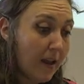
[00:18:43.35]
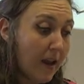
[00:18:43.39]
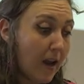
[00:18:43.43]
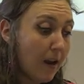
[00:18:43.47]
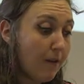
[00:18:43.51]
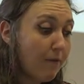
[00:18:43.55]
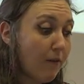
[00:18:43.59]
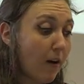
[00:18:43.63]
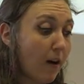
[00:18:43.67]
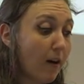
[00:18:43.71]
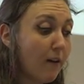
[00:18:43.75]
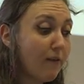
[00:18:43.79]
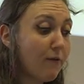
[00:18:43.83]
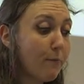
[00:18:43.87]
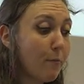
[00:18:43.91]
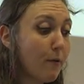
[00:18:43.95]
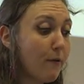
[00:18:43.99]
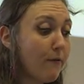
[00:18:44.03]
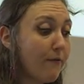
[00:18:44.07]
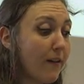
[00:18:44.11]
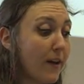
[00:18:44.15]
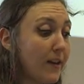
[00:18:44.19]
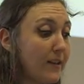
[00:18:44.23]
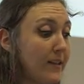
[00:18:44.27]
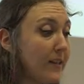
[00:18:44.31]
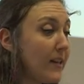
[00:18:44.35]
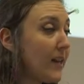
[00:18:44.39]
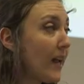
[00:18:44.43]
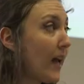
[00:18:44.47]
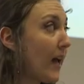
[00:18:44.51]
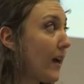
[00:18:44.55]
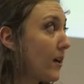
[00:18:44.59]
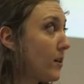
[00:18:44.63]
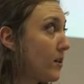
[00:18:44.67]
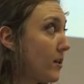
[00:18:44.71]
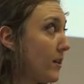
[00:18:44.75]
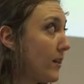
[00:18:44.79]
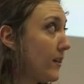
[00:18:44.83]
involve preventing
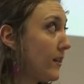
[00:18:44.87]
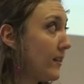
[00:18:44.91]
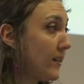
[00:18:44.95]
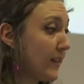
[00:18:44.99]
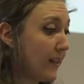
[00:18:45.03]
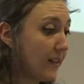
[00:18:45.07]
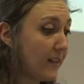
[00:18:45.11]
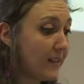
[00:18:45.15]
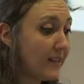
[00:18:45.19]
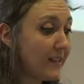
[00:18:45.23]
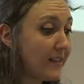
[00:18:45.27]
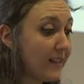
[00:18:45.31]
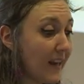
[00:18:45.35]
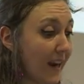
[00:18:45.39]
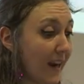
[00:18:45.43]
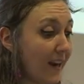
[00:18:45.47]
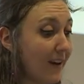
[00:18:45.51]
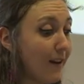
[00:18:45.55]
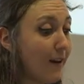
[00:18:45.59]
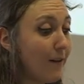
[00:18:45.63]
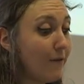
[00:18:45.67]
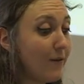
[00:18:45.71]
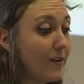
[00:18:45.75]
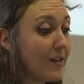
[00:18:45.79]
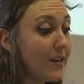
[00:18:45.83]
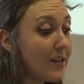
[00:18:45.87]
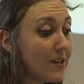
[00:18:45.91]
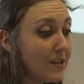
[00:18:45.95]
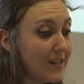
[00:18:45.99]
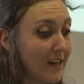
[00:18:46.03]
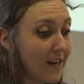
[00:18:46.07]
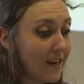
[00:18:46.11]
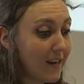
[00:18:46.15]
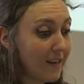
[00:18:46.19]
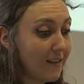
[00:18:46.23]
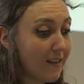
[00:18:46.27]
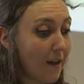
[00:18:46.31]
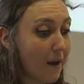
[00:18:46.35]
actions instead of
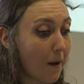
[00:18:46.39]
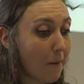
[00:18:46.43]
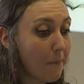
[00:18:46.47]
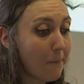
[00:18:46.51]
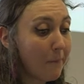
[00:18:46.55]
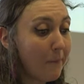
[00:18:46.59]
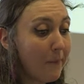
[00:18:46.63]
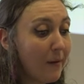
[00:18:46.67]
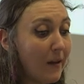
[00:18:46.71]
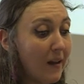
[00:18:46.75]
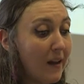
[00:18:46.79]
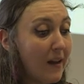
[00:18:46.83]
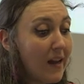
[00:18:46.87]
initiating them,